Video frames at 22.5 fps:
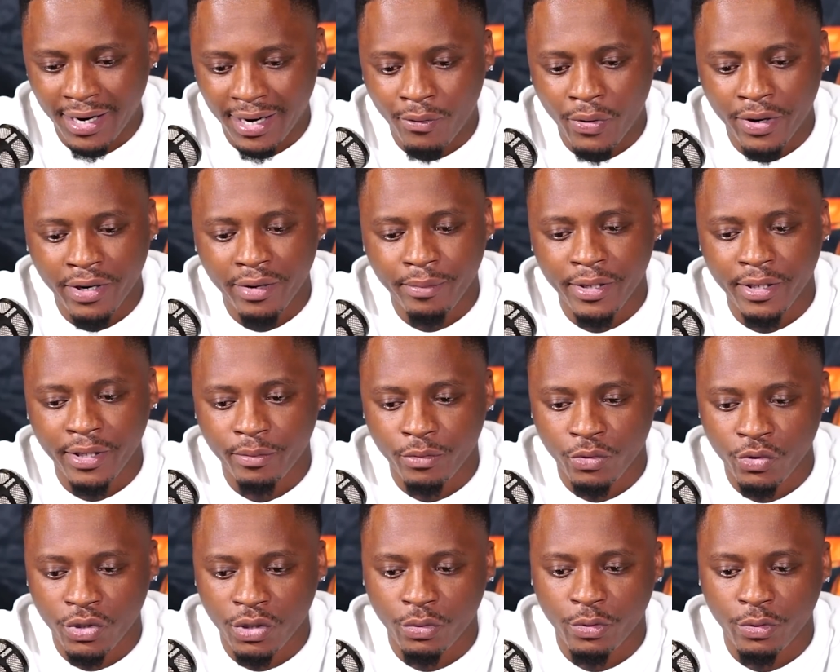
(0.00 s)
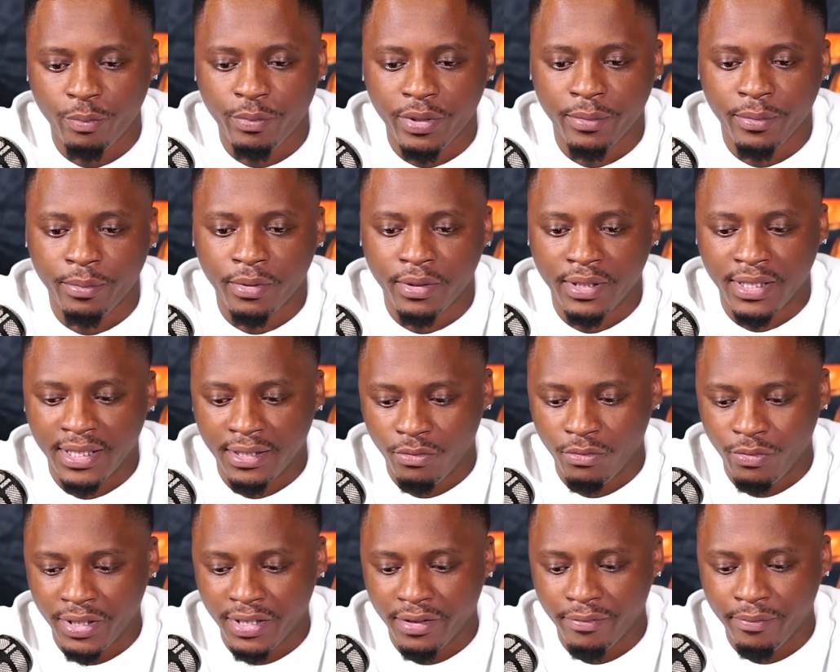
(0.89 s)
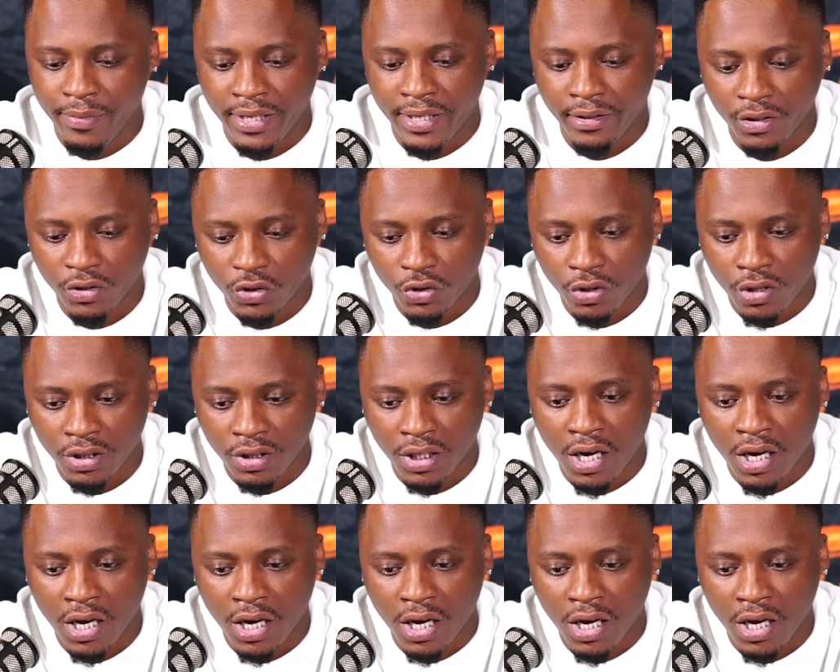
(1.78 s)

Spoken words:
I want to make music with people that we can make the song